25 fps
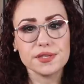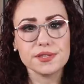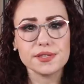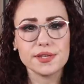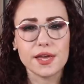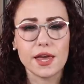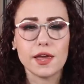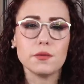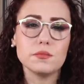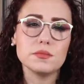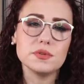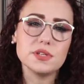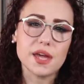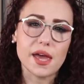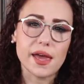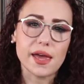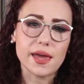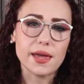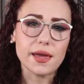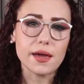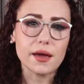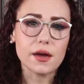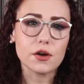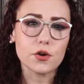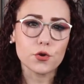same
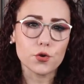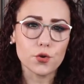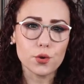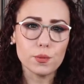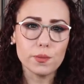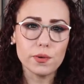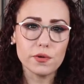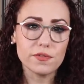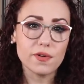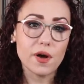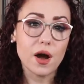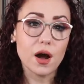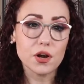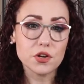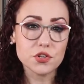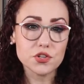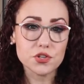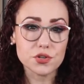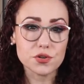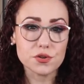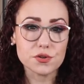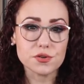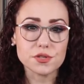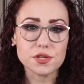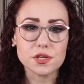day, a group of
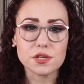hunters